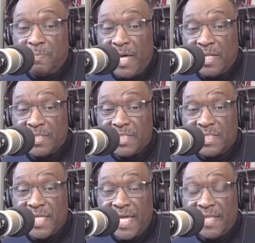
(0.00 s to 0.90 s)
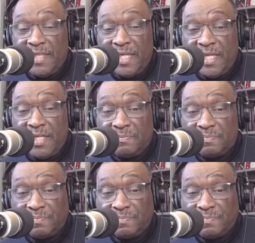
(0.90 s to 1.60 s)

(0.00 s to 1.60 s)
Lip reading: policies that the